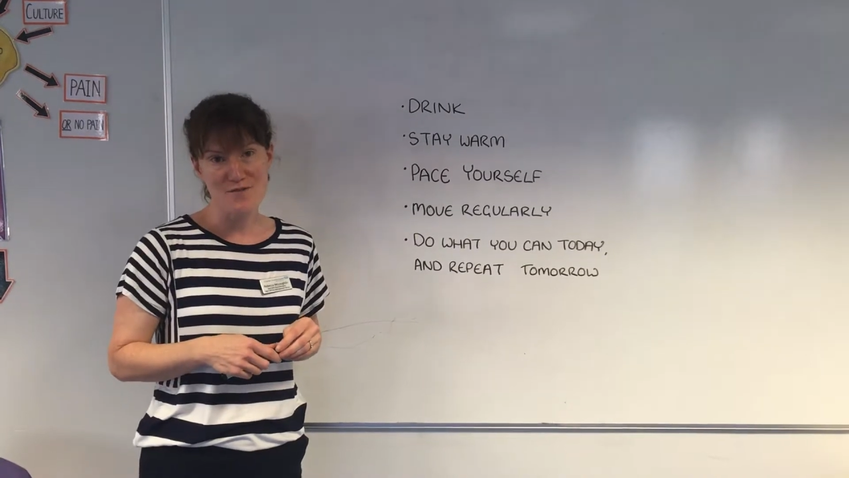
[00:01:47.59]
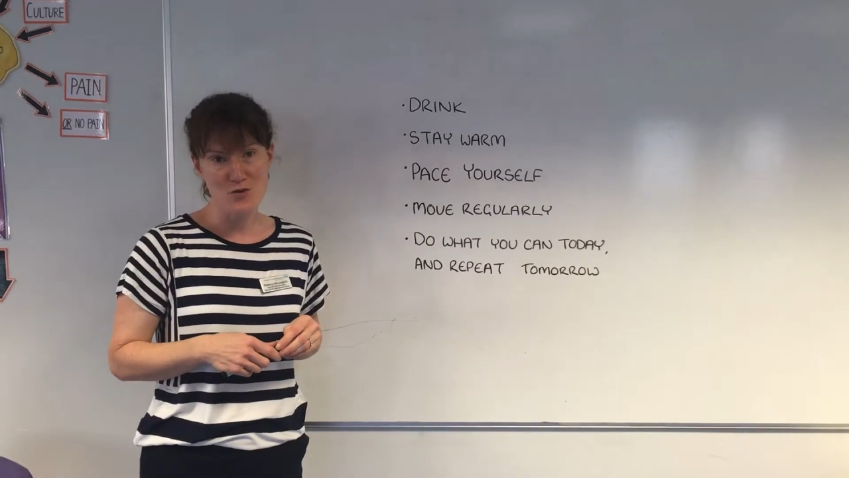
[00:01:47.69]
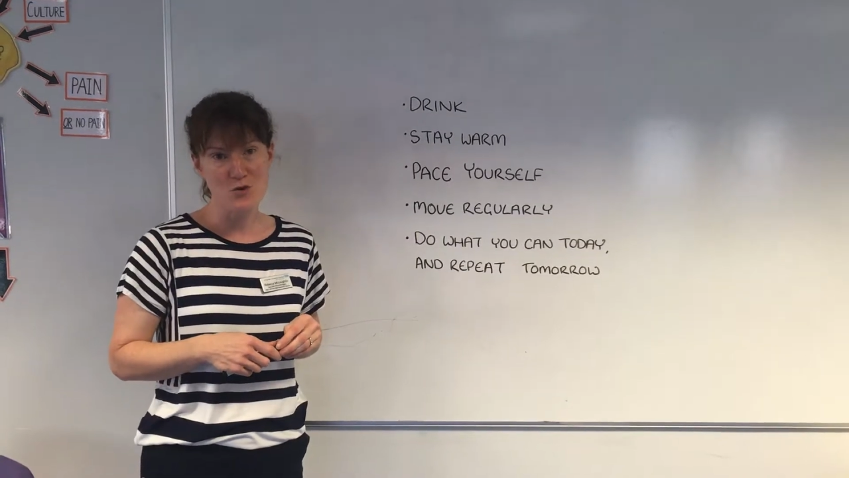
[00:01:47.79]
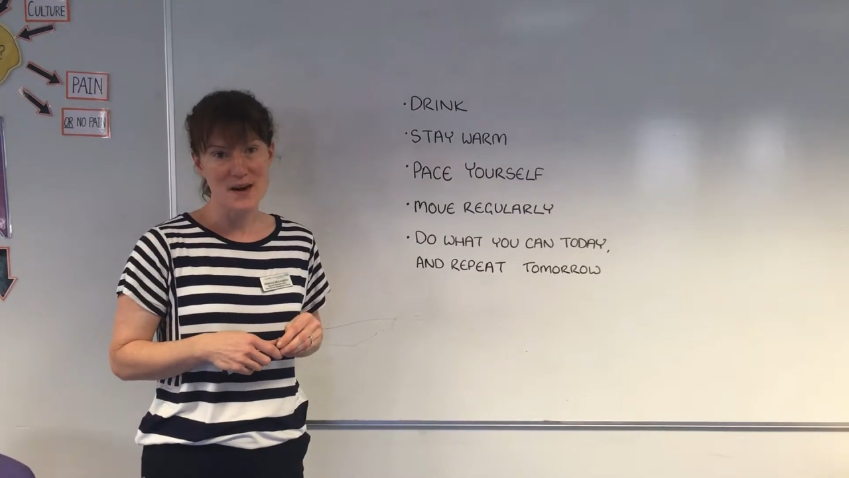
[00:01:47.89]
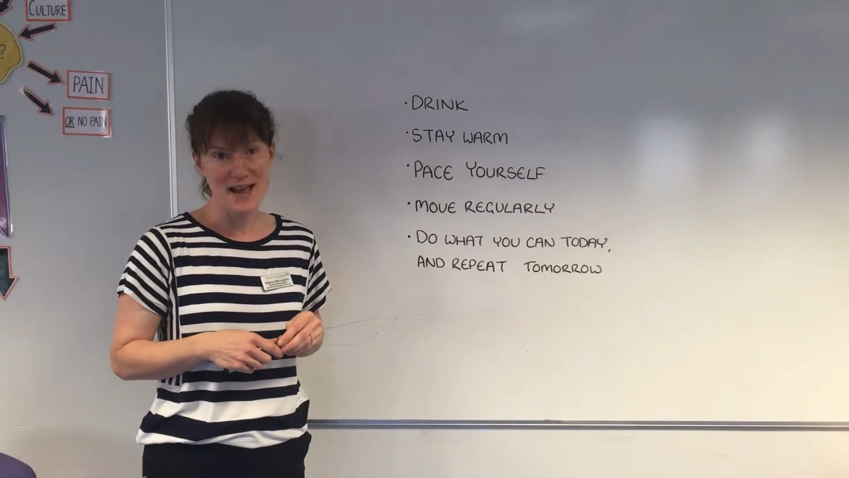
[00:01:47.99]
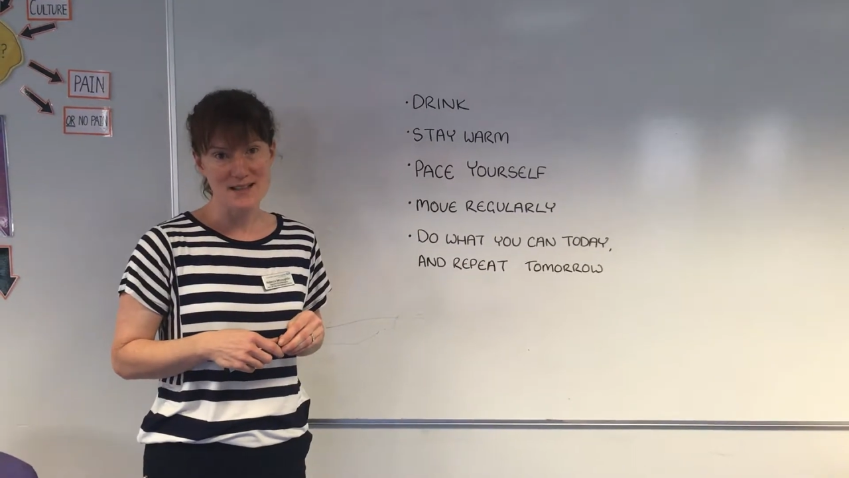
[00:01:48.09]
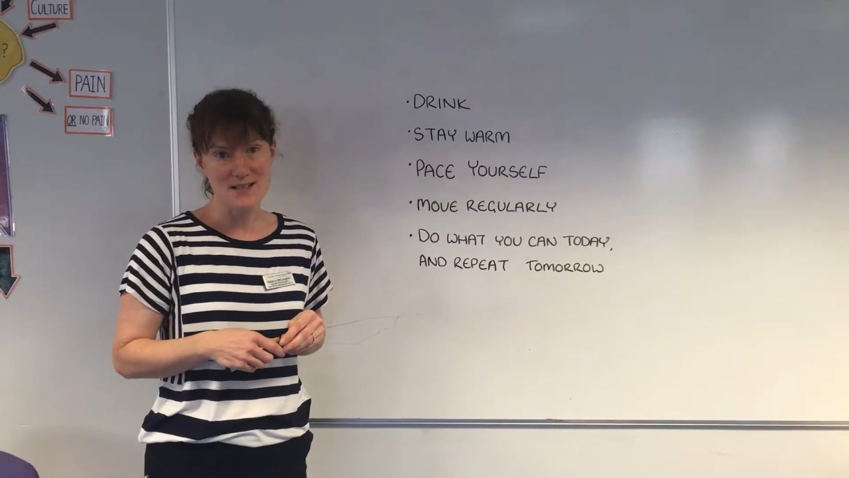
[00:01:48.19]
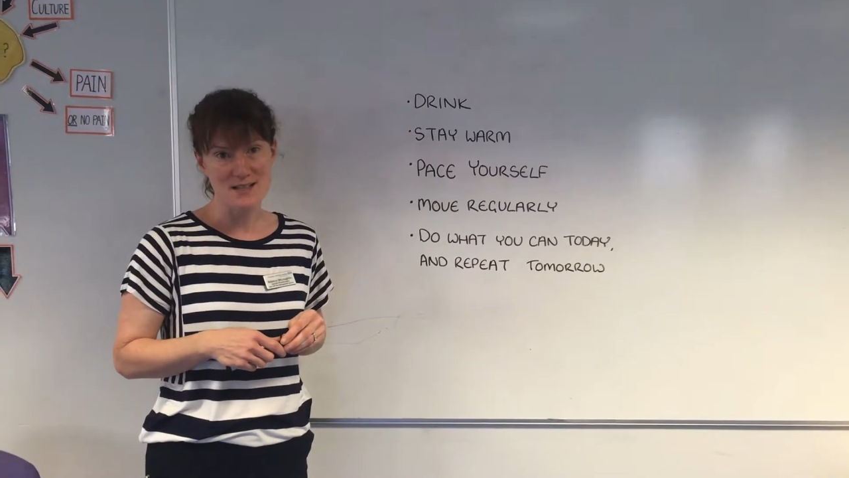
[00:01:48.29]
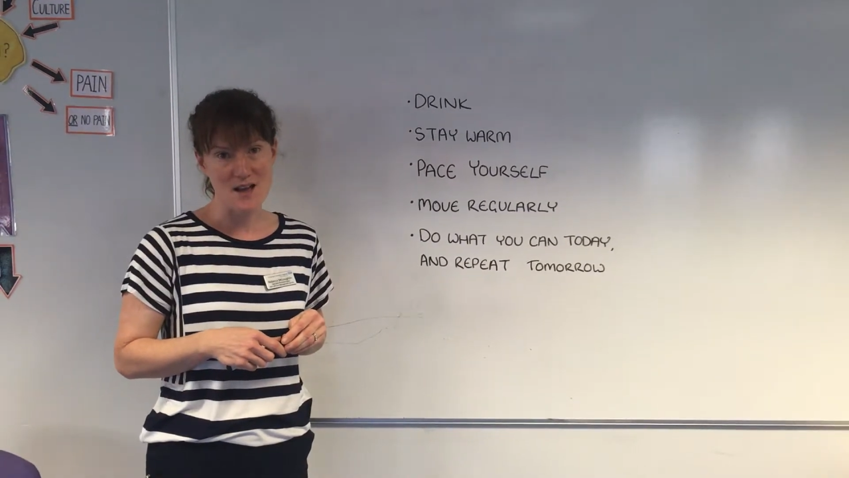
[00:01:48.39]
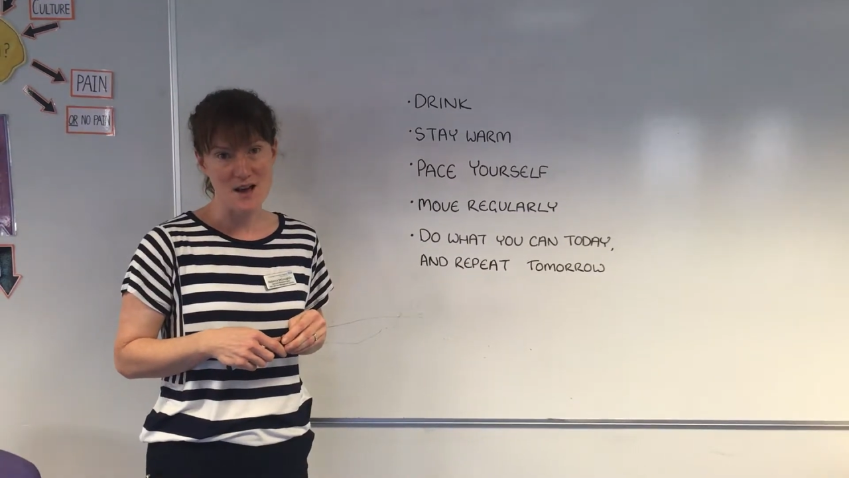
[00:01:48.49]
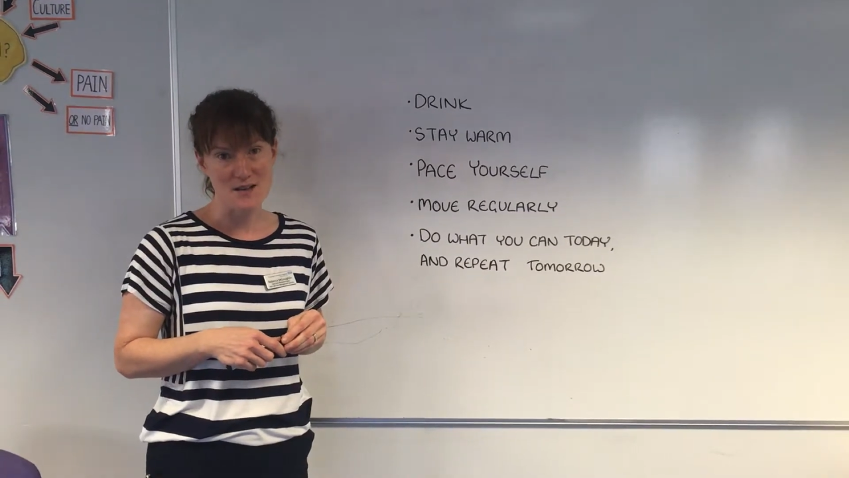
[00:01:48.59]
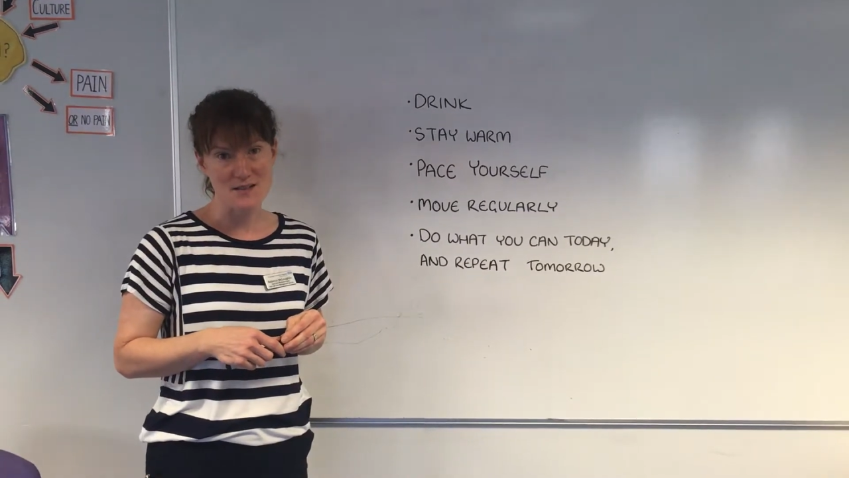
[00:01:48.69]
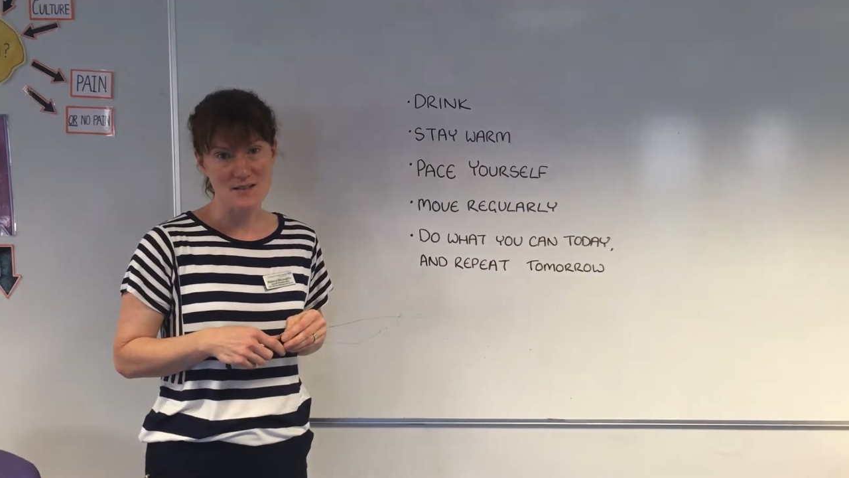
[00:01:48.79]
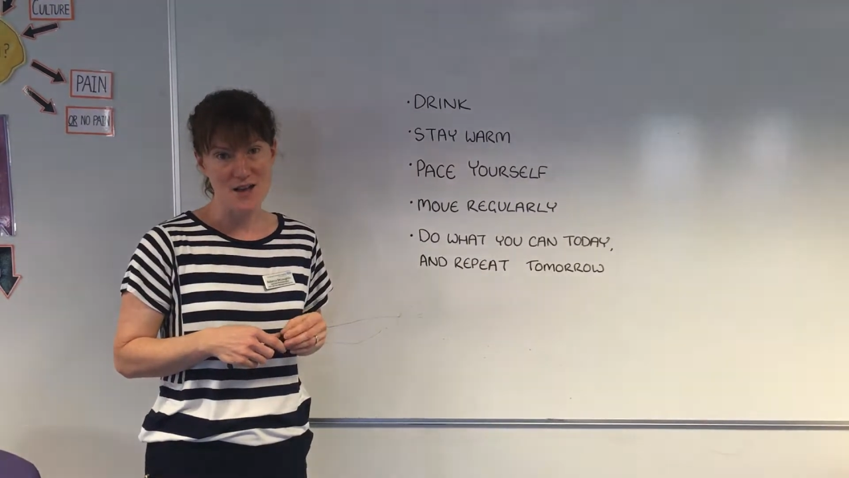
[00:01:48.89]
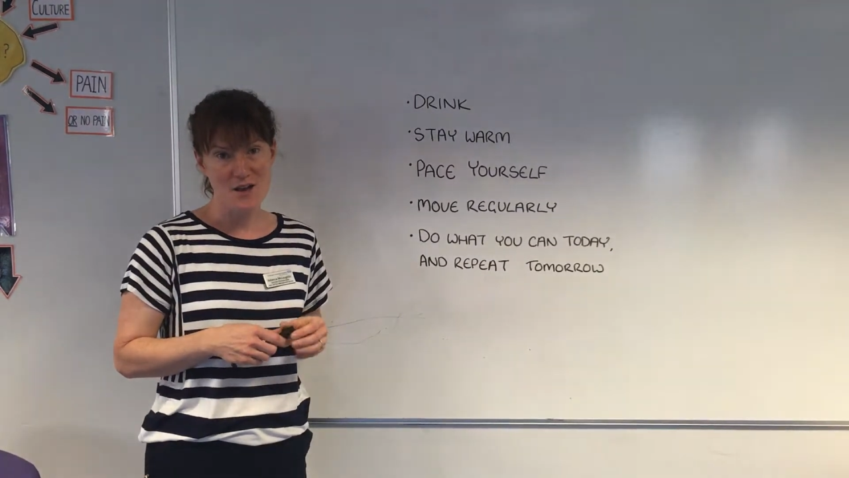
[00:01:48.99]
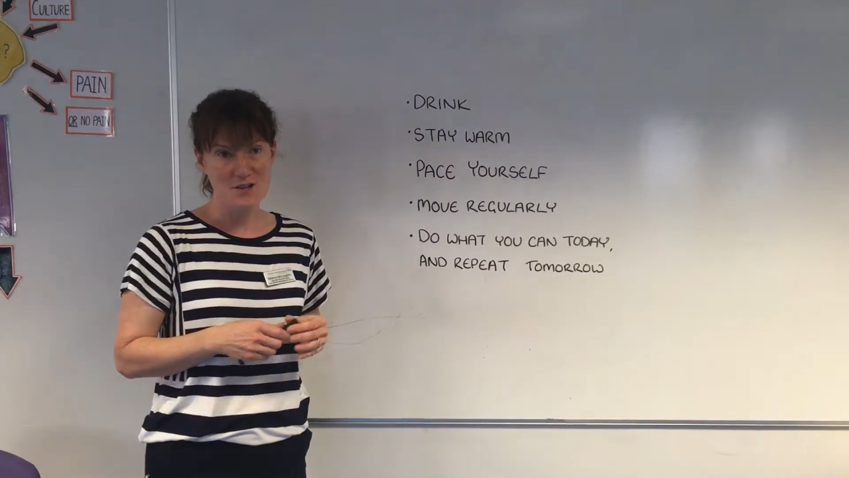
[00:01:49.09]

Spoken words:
formal exercise.